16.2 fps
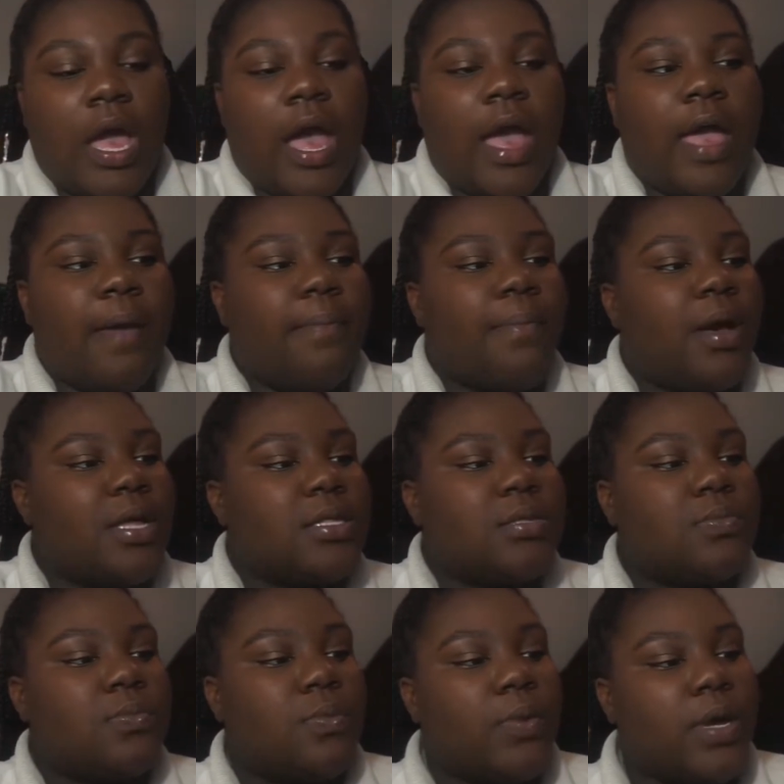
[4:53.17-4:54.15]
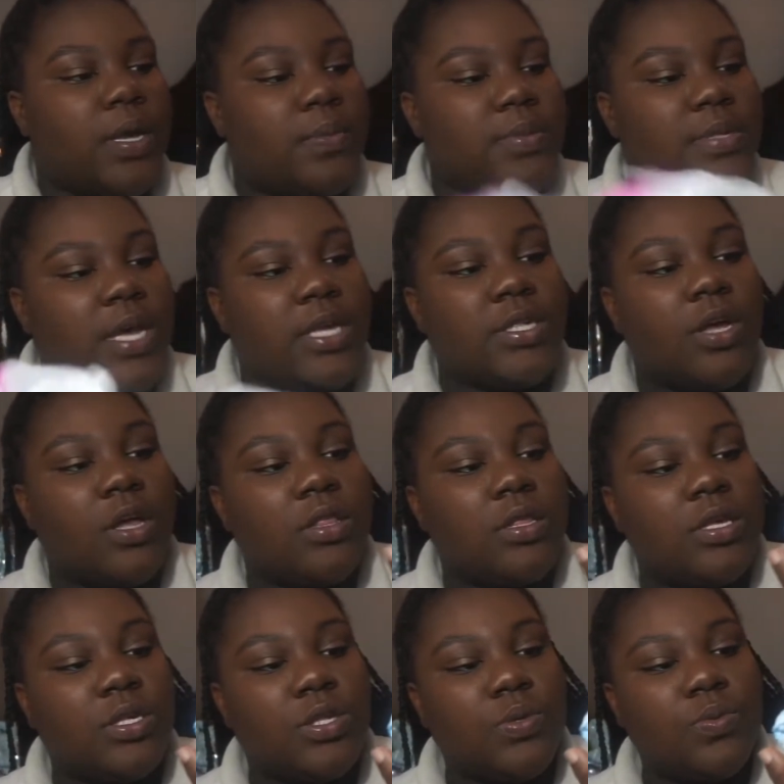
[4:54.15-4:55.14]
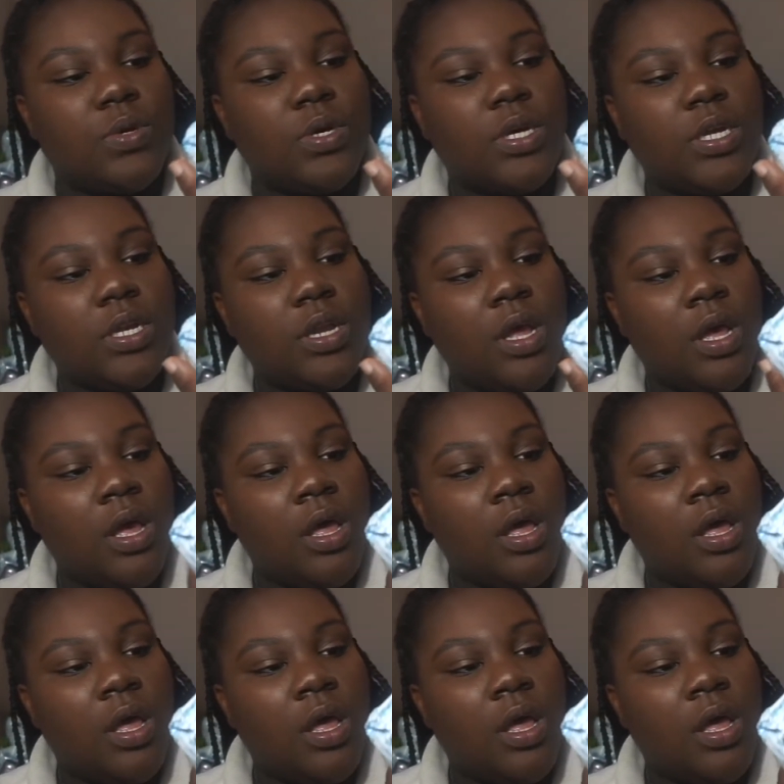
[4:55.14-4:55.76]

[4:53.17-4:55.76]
have bought some wipes. I saw this one.